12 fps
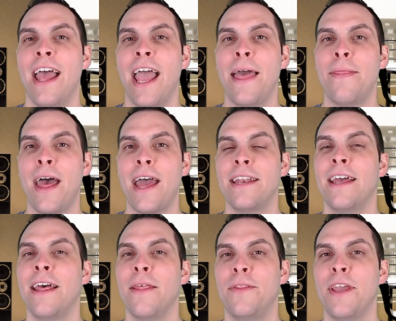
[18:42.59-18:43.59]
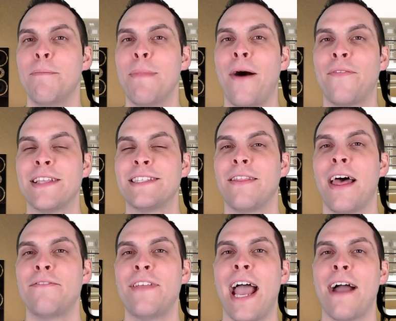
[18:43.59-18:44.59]
and then the amount that's
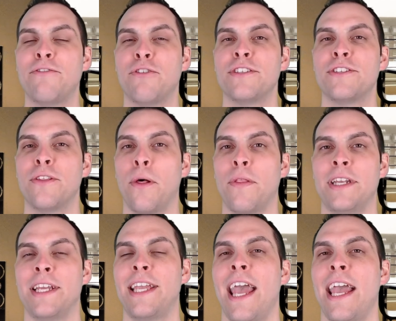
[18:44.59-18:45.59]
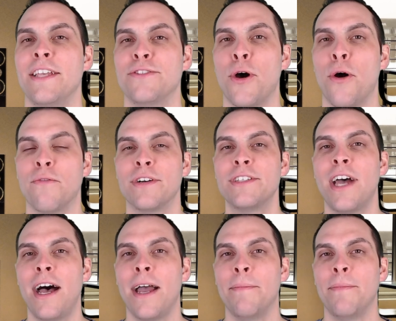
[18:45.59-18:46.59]
left after it slowly decays over
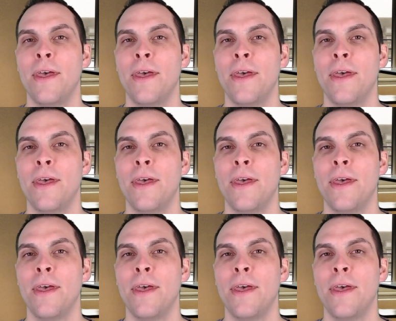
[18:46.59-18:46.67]
time.